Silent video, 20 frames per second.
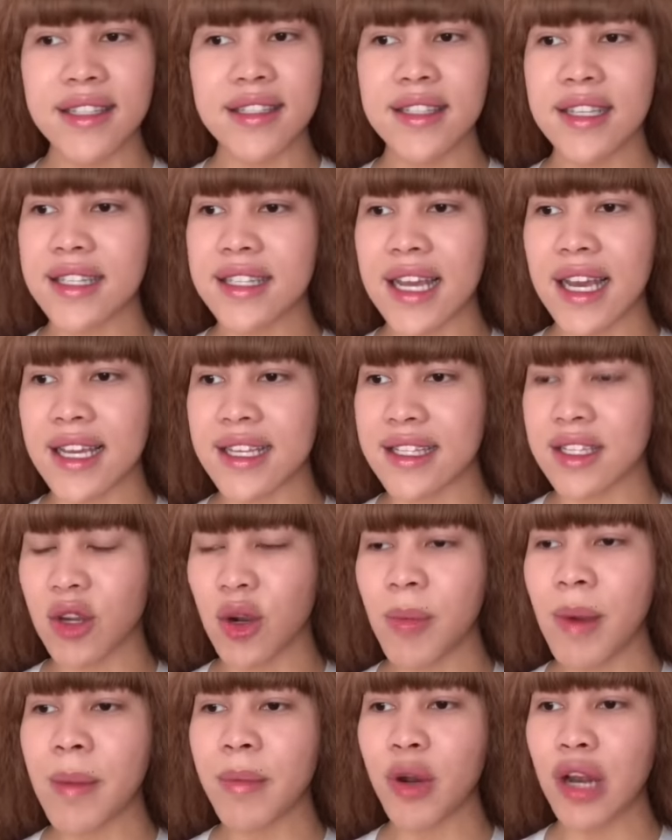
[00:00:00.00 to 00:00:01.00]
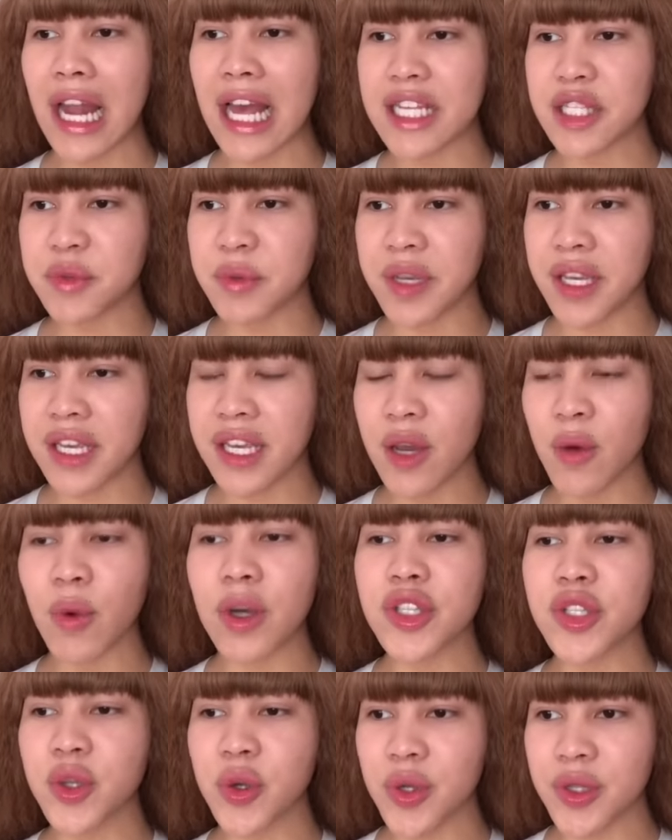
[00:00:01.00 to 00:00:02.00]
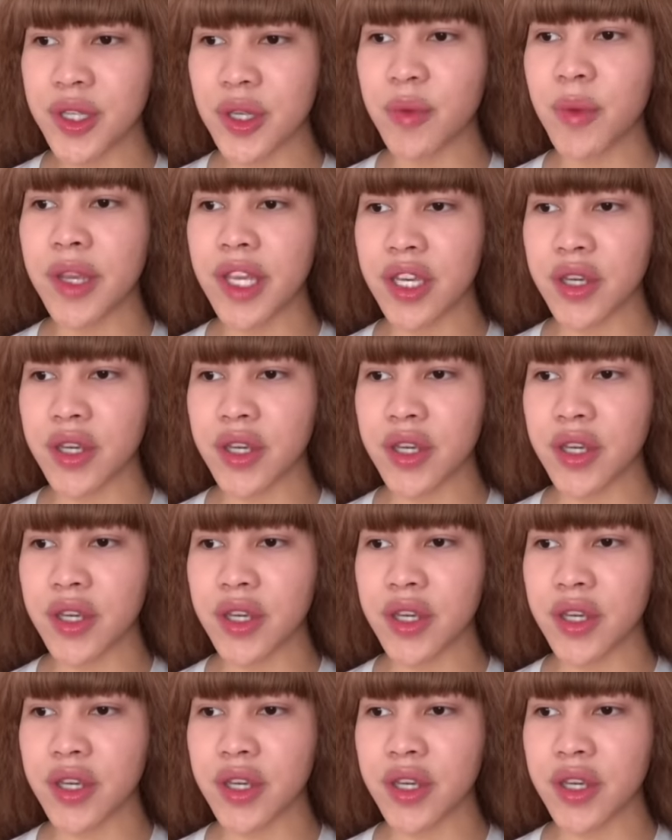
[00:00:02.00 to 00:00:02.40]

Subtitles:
this is a test. Remember last week? What tools did we